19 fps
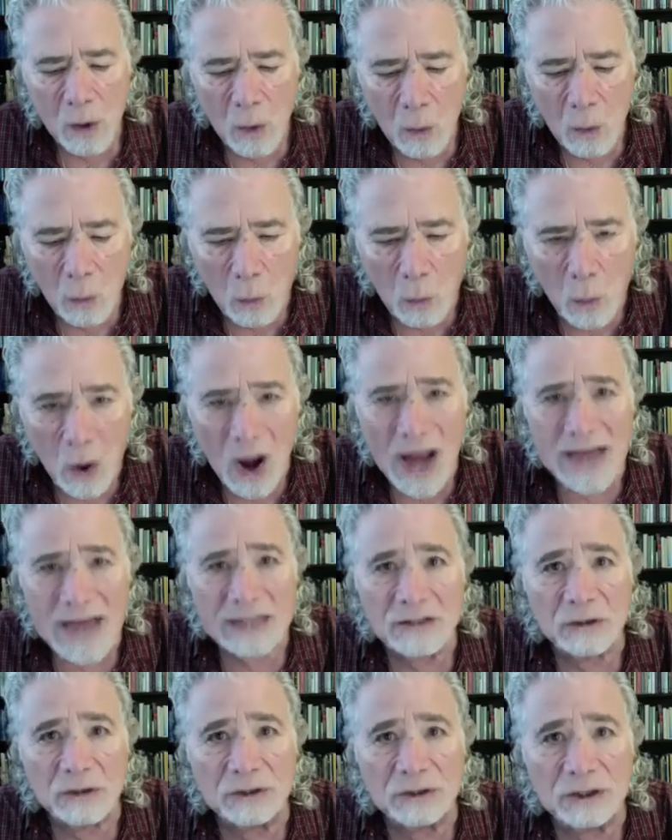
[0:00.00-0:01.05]
why
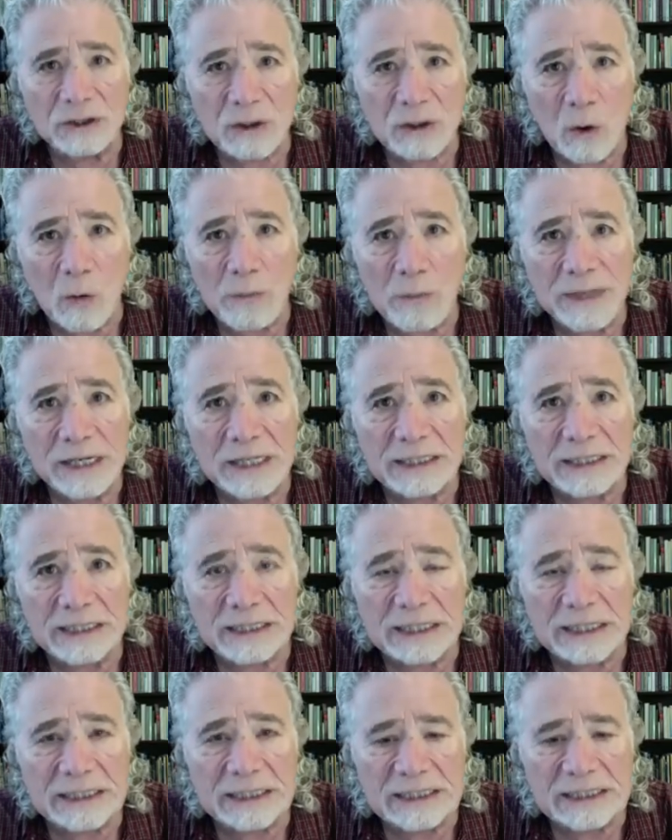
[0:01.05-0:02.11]
do so many
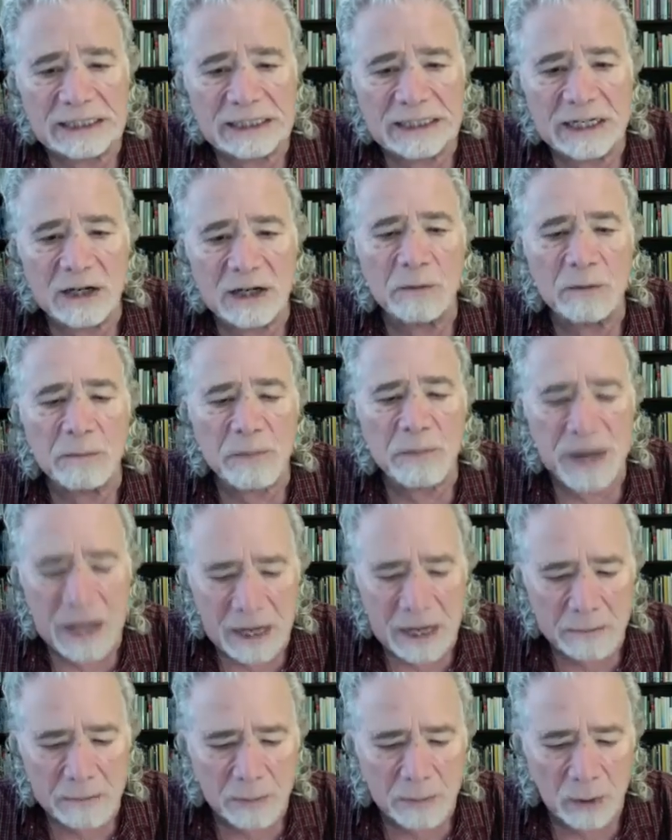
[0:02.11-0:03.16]
sincere
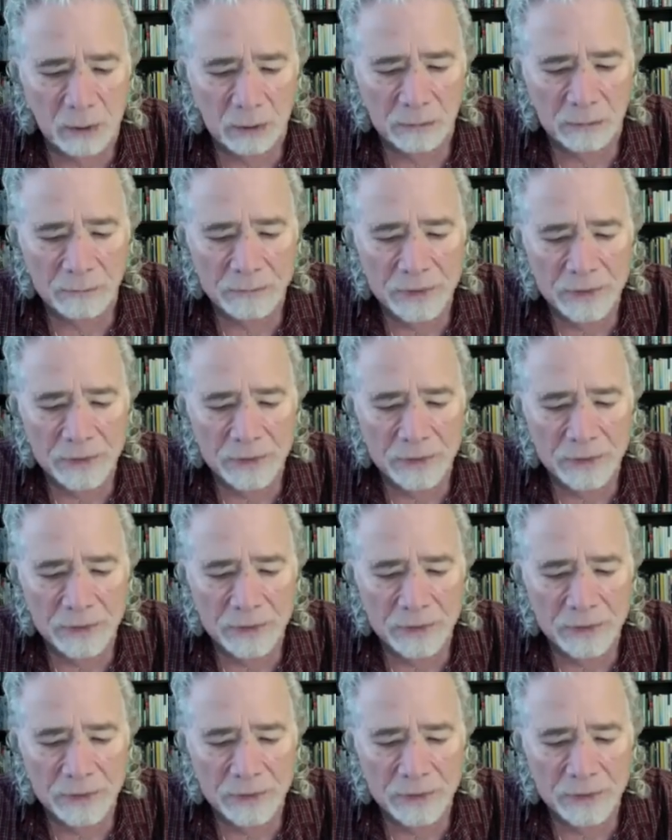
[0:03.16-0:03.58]
people